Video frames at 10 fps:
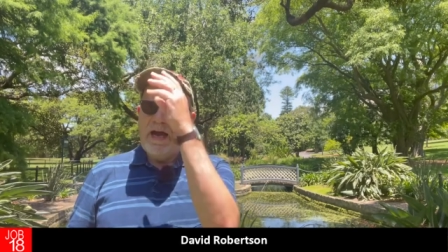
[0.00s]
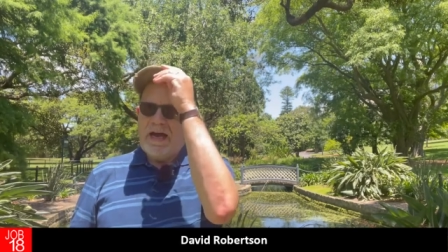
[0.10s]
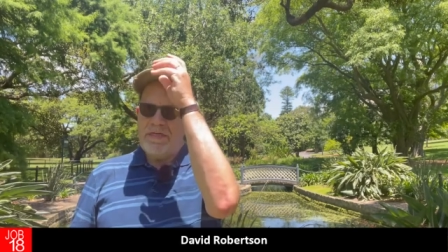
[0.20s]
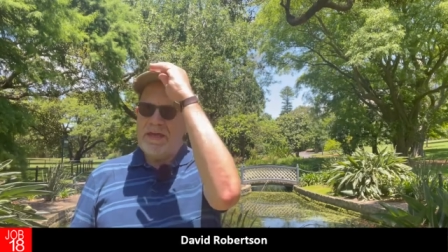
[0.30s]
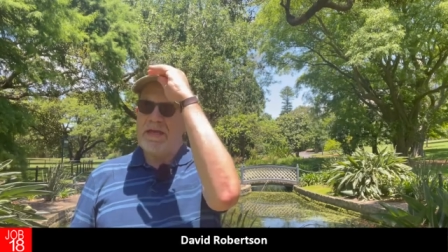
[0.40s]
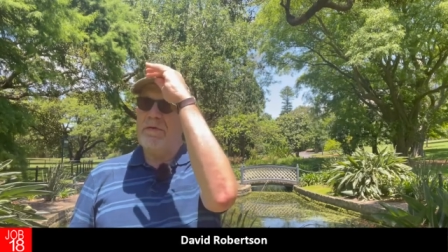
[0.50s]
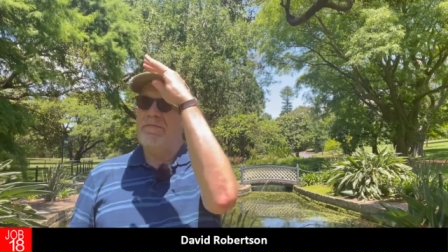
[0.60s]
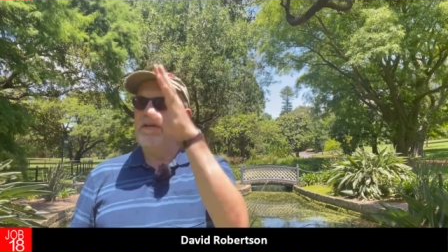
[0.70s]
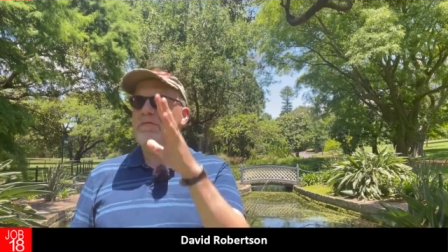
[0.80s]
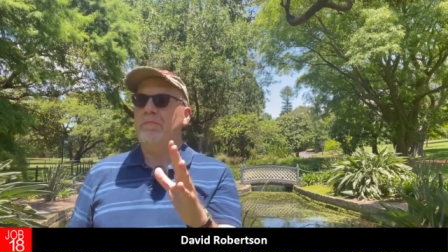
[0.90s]
I think my
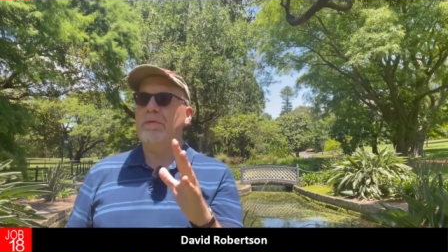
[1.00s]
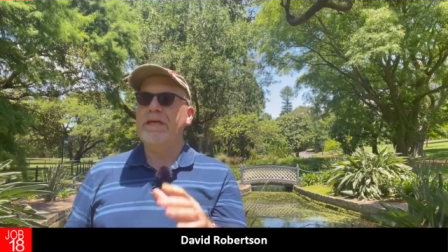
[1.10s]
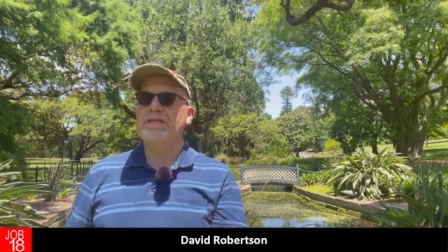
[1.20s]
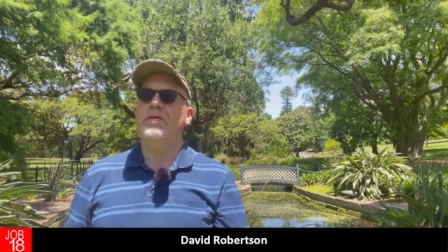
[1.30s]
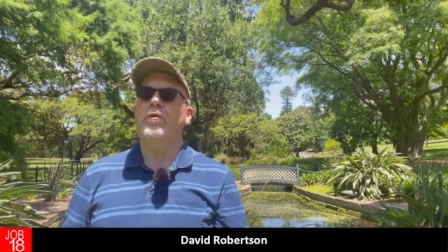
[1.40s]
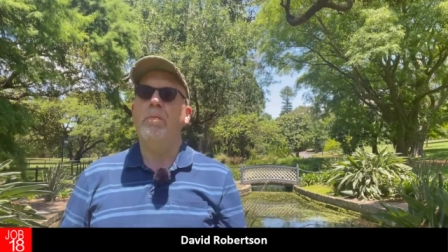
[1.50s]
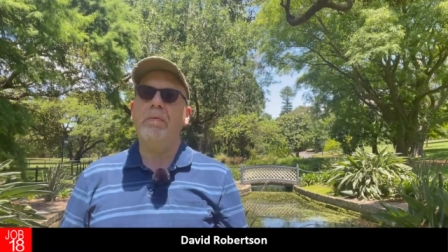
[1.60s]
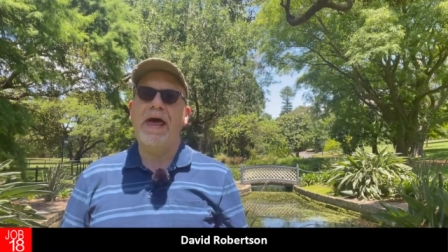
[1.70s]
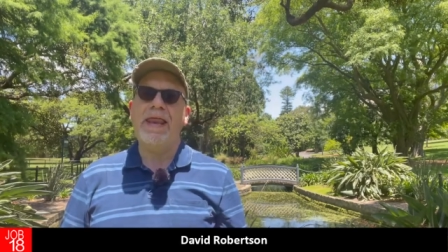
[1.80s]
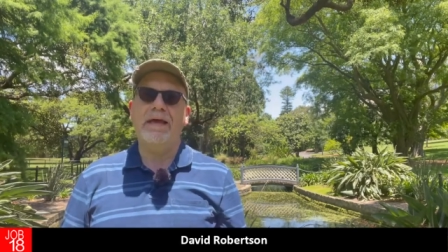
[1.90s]
favourite place on the whole
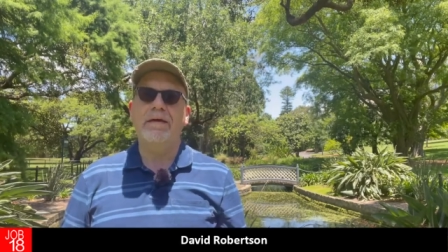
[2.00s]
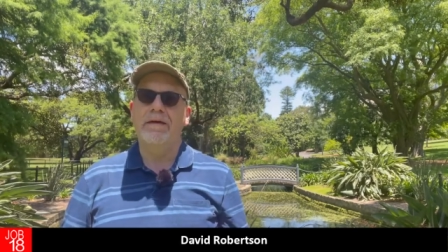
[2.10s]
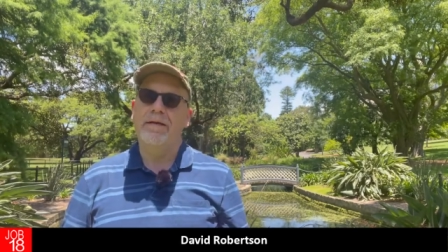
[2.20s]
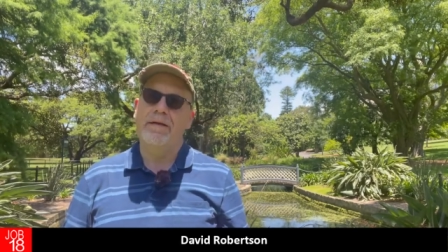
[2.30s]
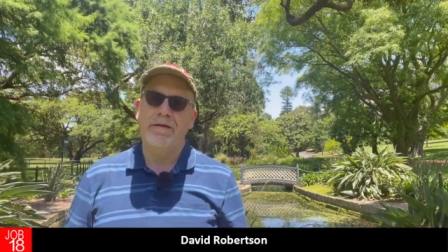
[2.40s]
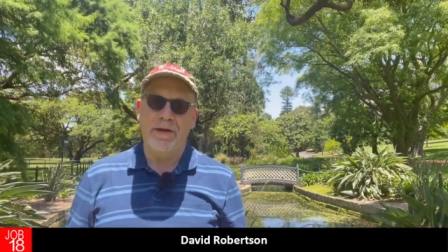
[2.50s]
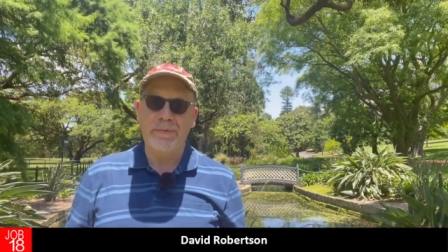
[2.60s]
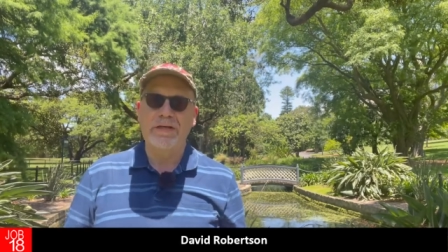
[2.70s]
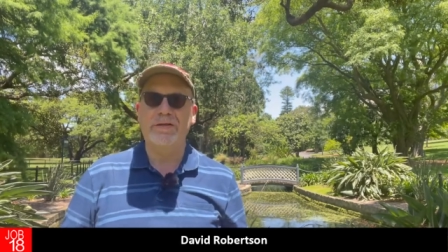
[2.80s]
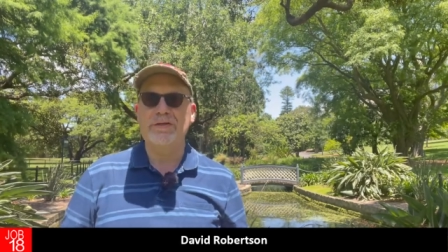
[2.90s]
planet that I've
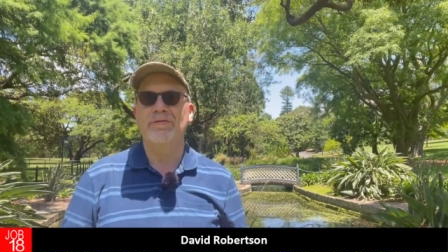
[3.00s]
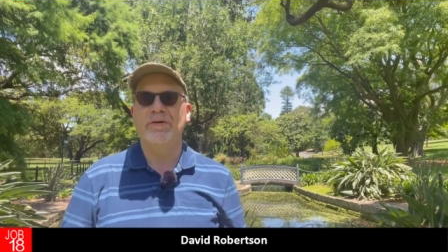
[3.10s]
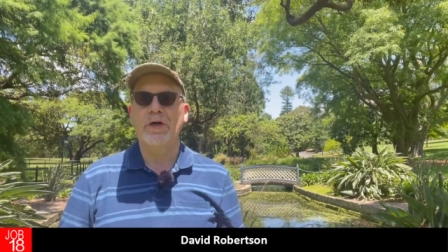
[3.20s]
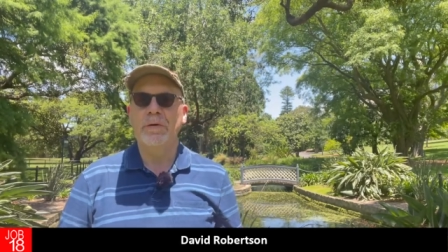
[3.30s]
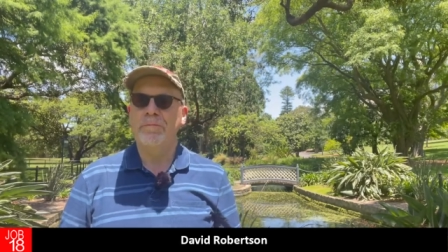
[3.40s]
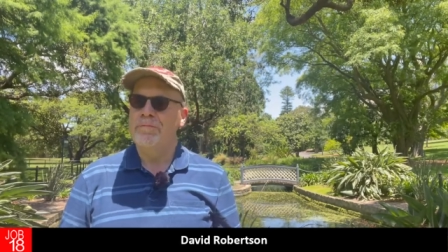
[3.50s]
been to so far.